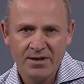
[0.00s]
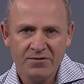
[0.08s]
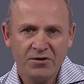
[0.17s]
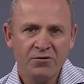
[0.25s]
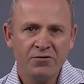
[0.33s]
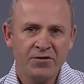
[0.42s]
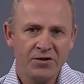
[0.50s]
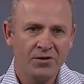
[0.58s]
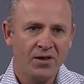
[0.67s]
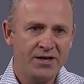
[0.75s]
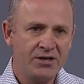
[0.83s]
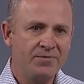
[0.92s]
if you feel
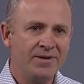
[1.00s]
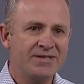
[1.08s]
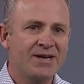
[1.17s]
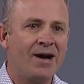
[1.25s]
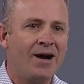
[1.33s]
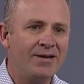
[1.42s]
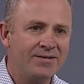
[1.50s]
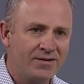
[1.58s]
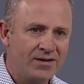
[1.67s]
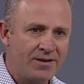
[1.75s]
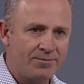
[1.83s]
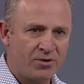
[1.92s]
like you must
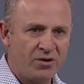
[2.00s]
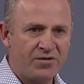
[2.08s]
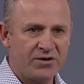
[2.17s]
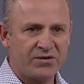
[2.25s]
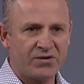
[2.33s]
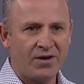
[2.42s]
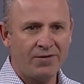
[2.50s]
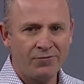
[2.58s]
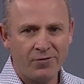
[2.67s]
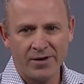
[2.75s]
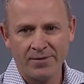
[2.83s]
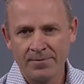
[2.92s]
constantly improve your
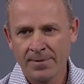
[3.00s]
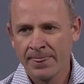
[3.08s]
software,